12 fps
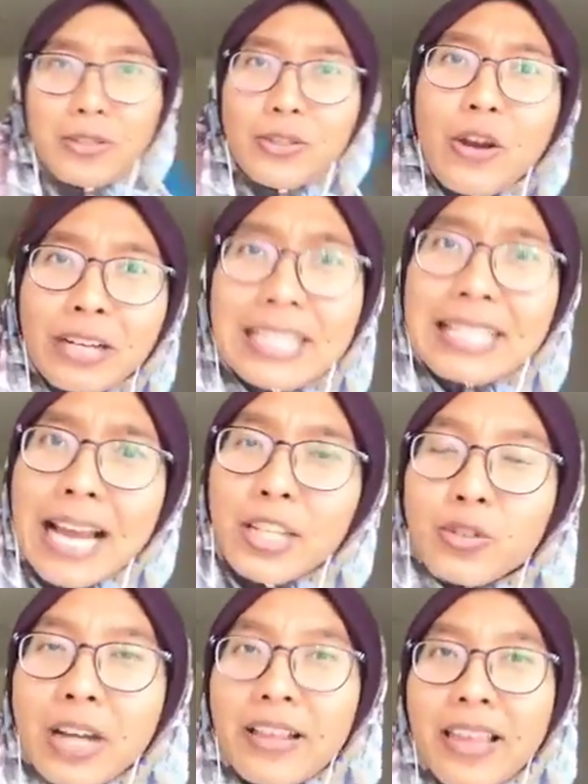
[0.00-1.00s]
Sorry,
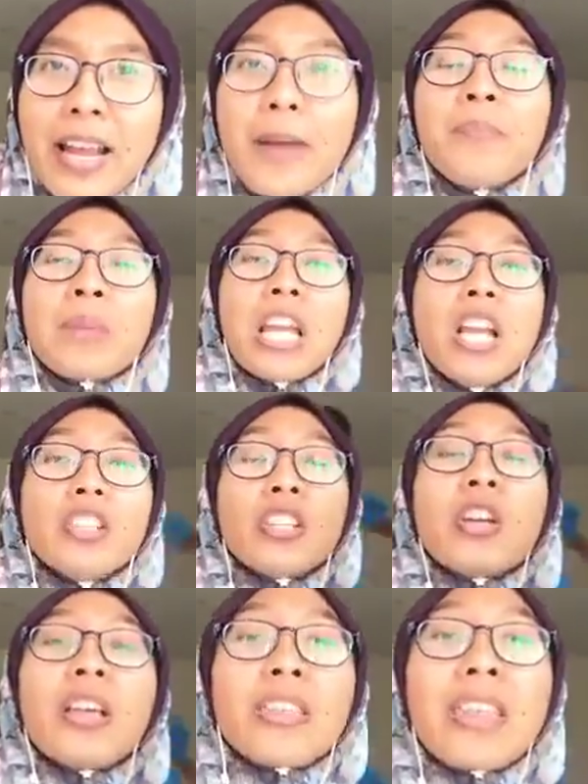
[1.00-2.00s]
sidetrack then.
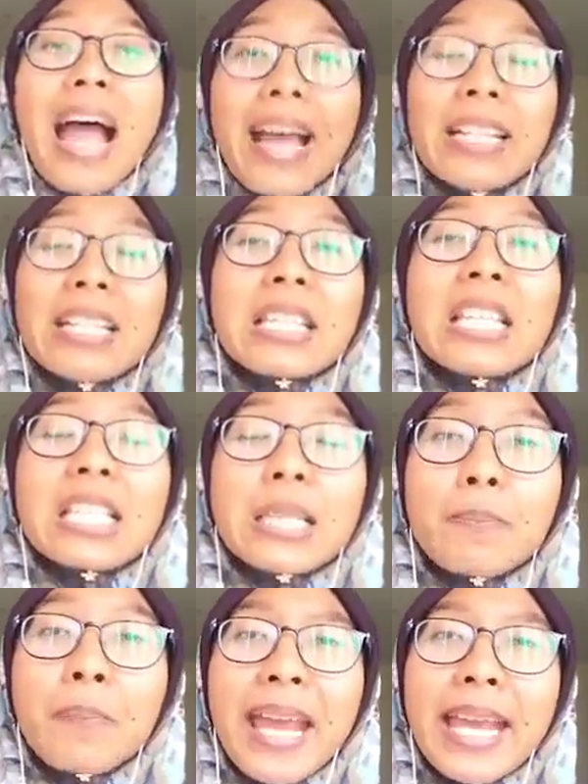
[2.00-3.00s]
So that is the
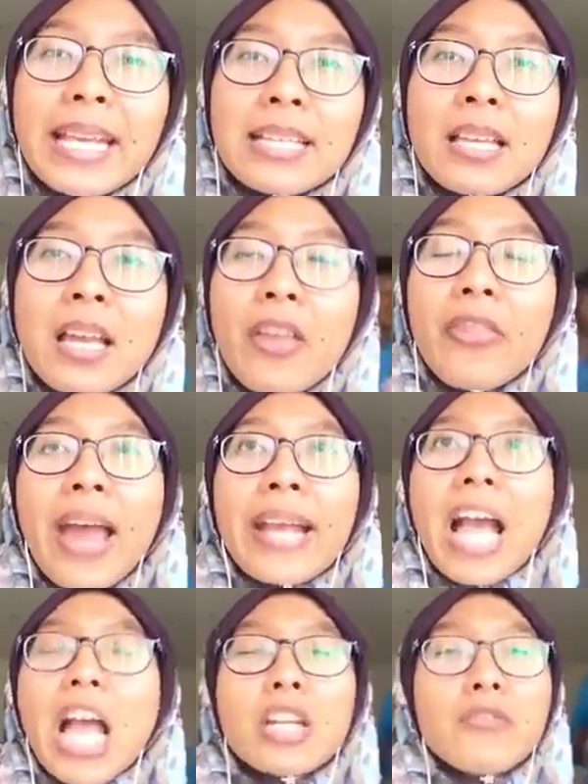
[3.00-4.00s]
space
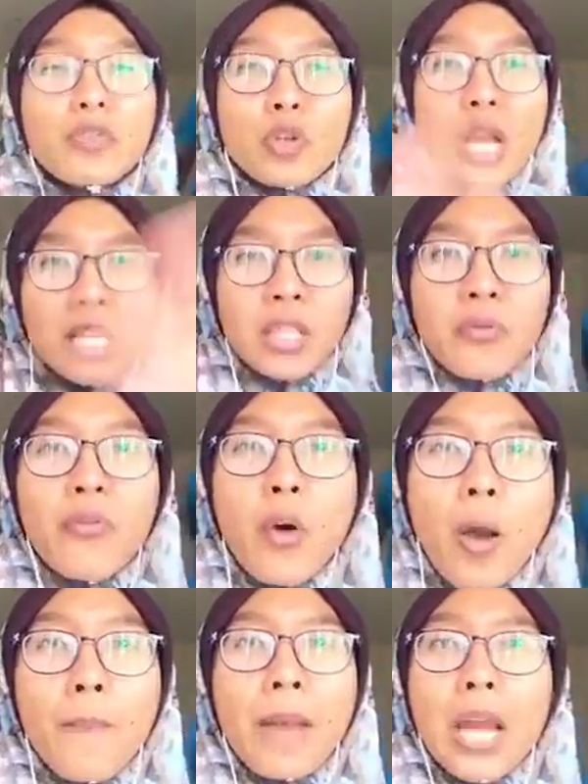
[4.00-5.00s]
that kind of
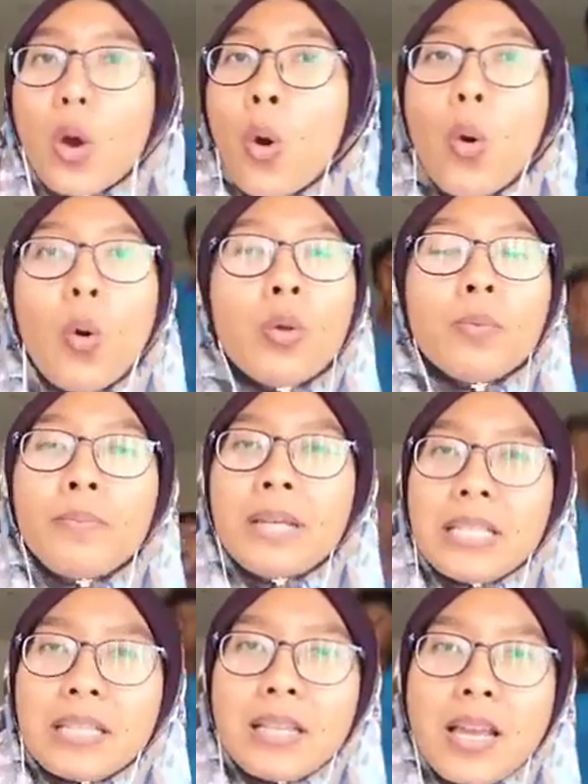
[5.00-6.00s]
transformed my whole
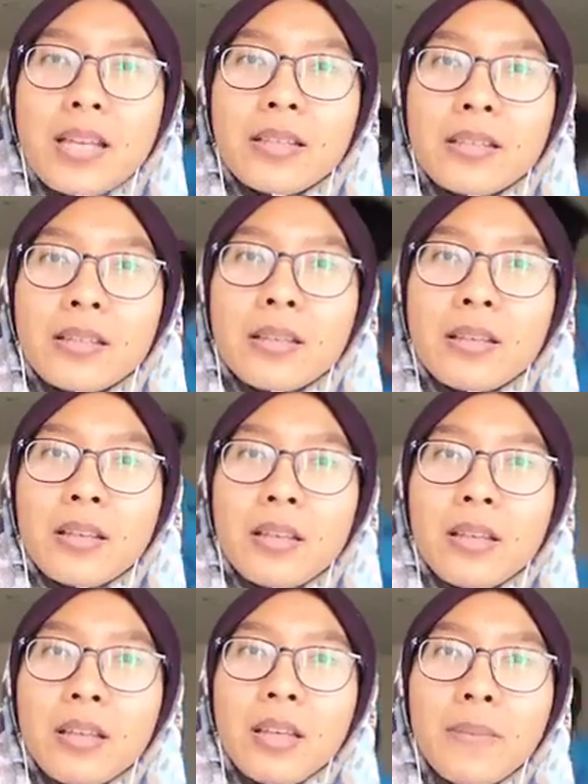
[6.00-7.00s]
business.
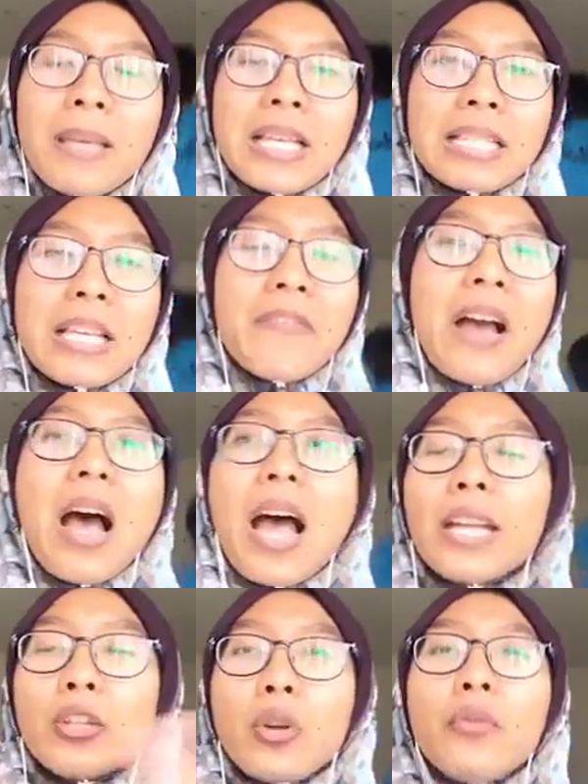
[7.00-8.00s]
Because if
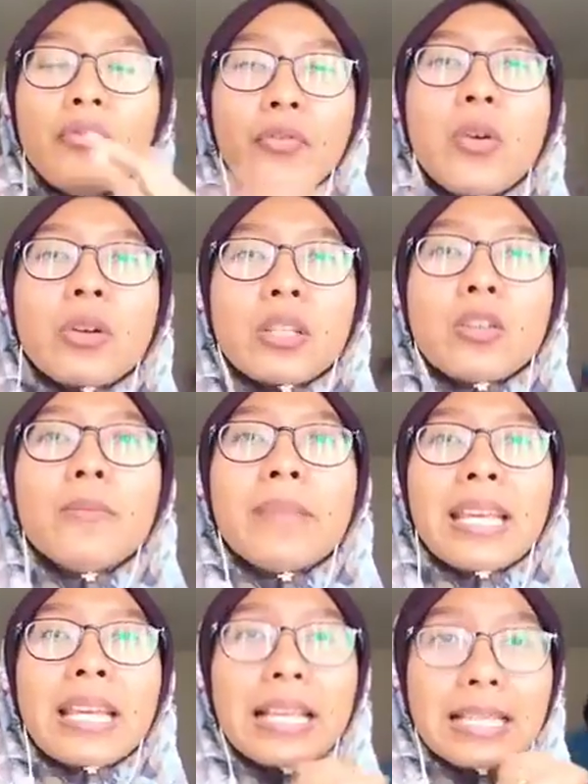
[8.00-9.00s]
I don't focus on
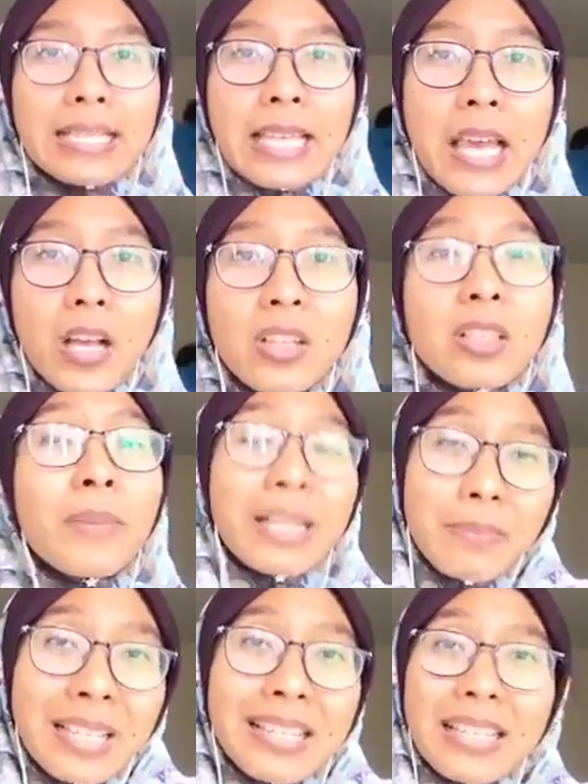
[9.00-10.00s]
making sales,
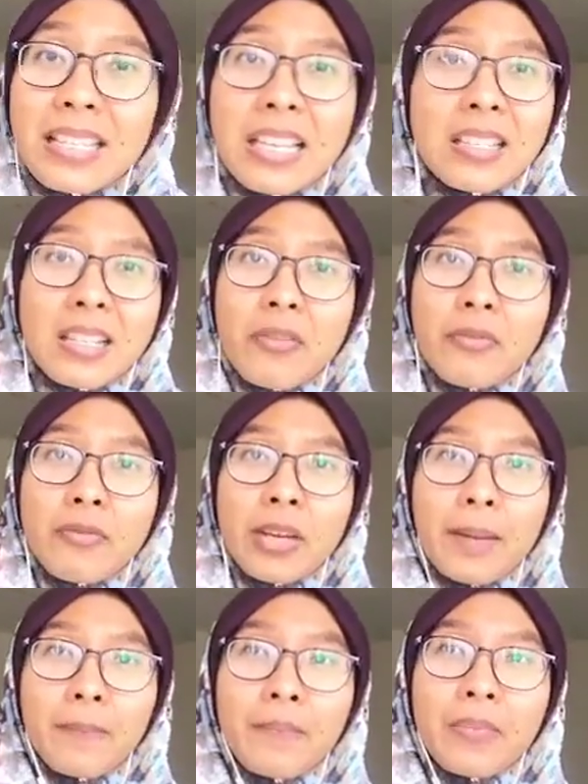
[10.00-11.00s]
my business is
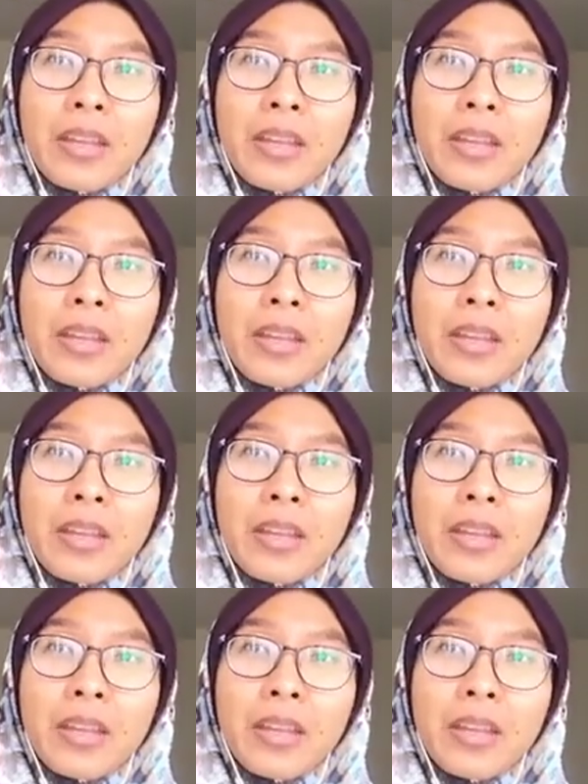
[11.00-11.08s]
suffering.